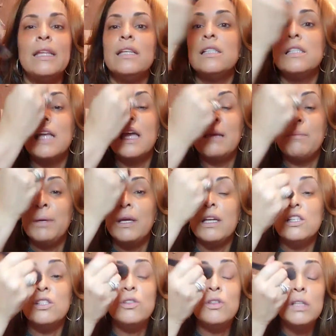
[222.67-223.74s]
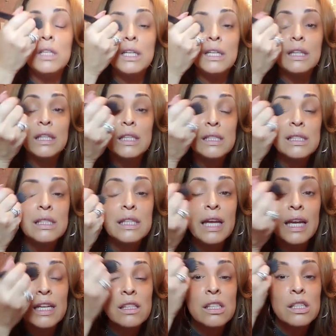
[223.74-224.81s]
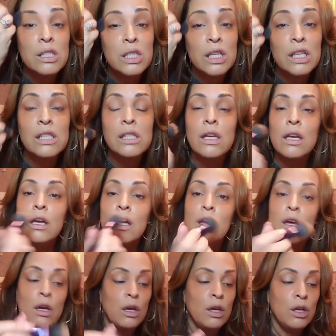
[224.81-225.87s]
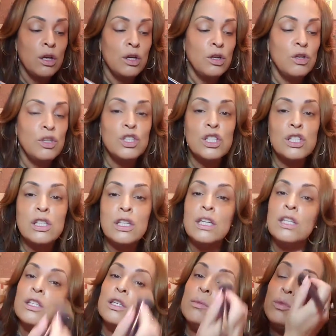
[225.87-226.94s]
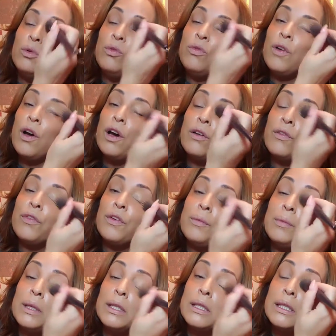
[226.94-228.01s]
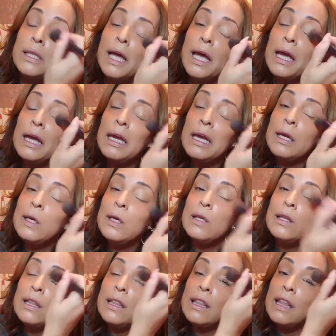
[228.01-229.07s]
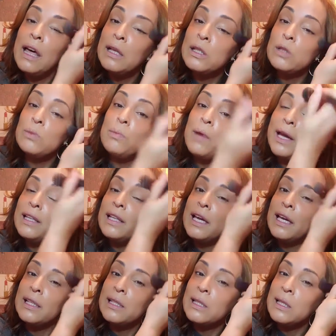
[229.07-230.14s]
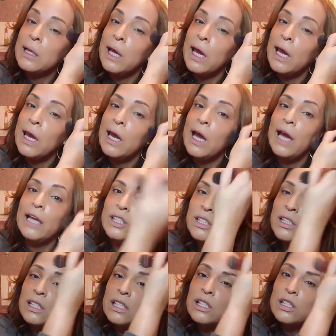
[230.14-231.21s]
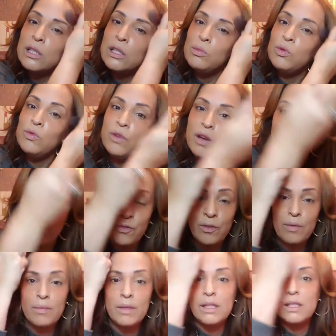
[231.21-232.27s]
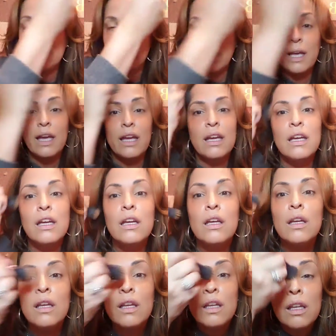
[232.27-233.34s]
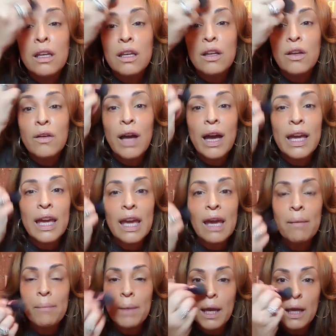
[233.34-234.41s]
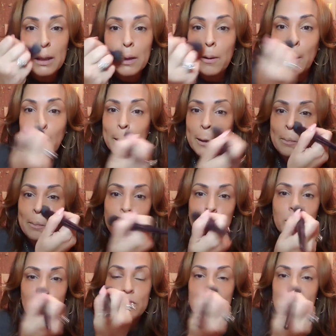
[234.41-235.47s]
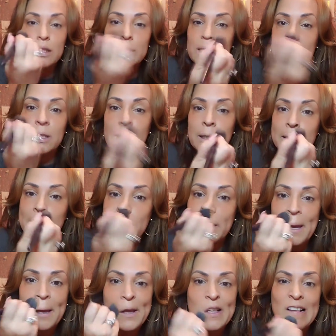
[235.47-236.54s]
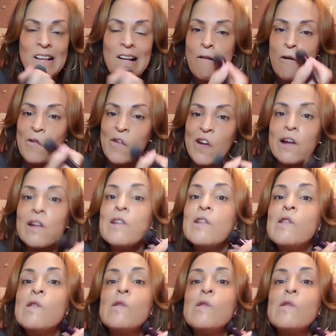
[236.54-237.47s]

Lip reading: this day because you need this day to you just need to move on from this day. That's my day today. I just need to move on from this day. You know, I can't make no other moves until this day is over.